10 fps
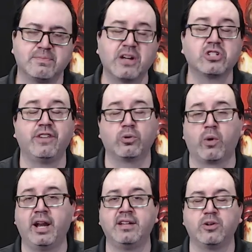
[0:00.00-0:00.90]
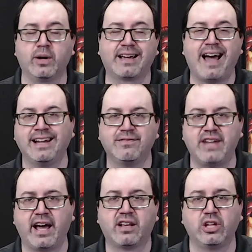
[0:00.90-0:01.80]
Especially if you run into a kind of
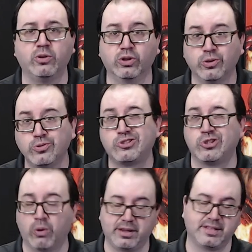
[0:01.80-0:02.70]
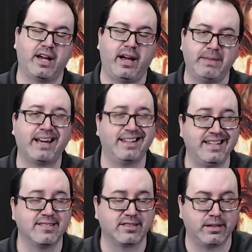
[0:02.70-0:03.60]
deck that you lose to all the time, that can
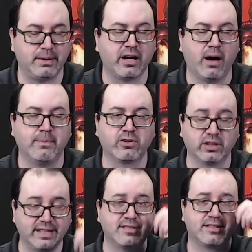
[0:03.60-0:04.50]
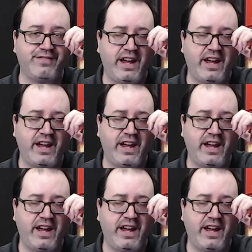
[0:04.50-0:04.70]
easily become your least